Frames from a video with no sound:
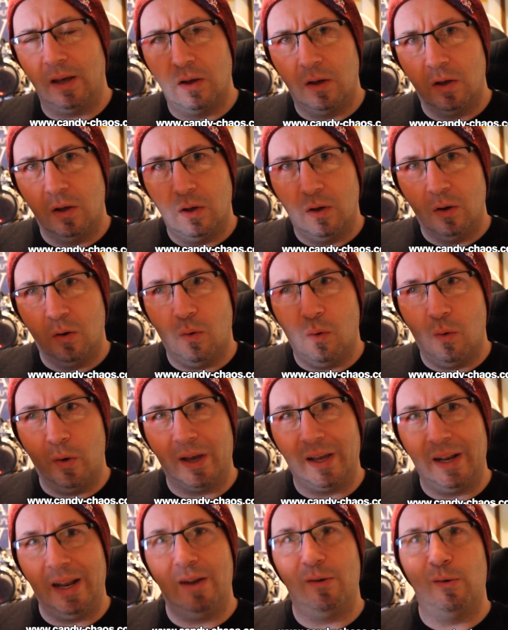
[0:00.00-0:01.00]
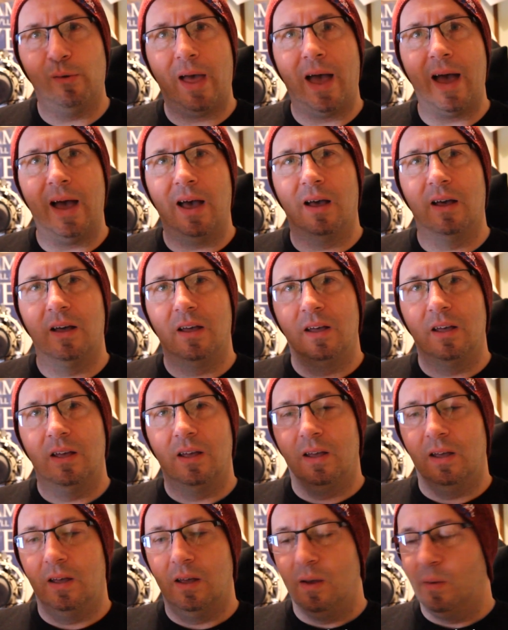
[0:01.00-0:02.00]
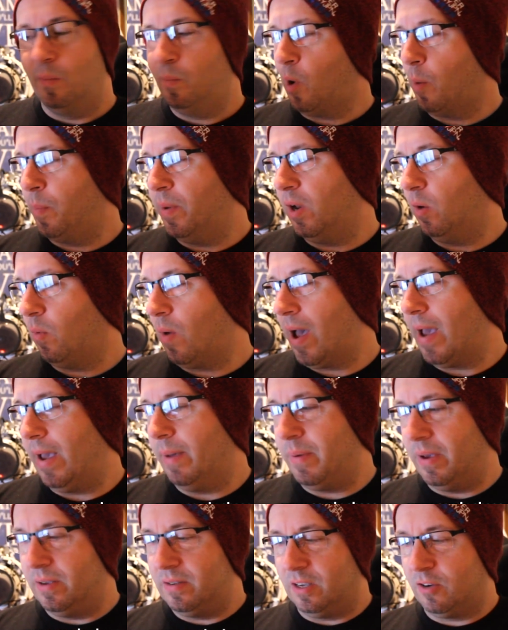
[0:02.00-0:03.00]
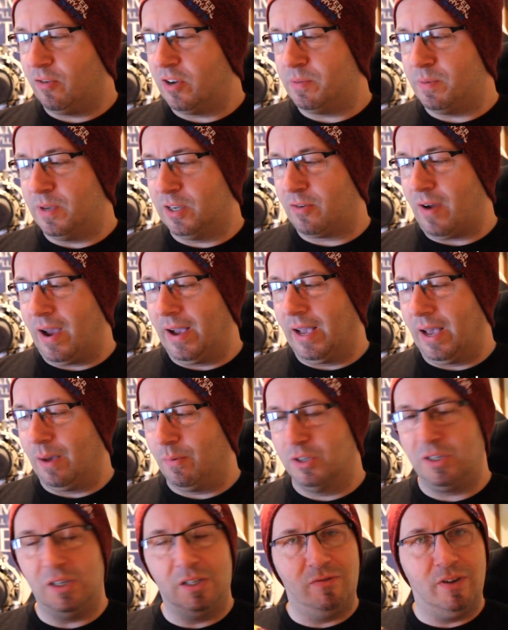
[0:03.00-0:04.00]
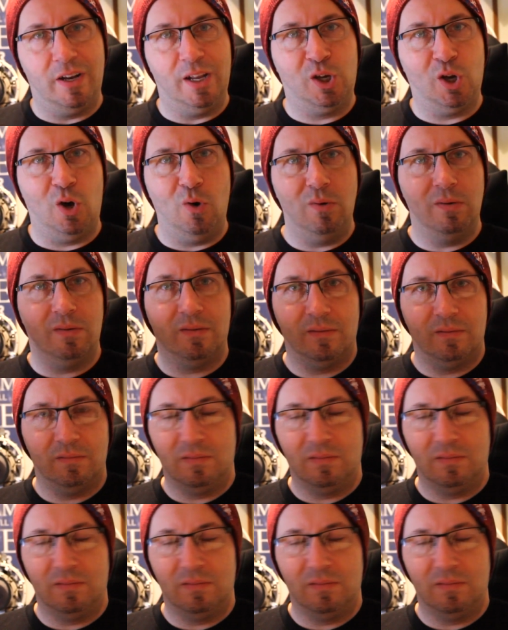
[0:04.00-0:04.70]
Oh, you can hear all that popping away. But it's a Christmas cracker, which is really cool.